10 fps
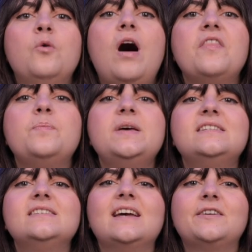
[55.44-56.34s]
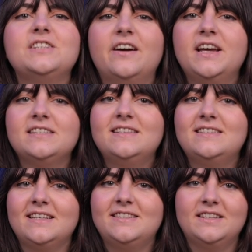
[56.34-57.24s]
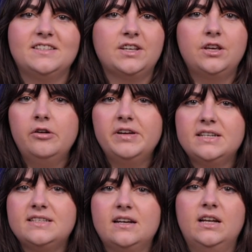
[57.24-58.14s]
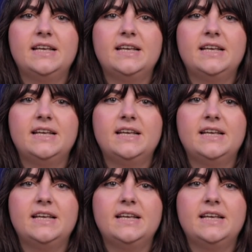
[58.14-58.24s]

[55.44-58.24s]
While the Business Secretary has insisted securing a deal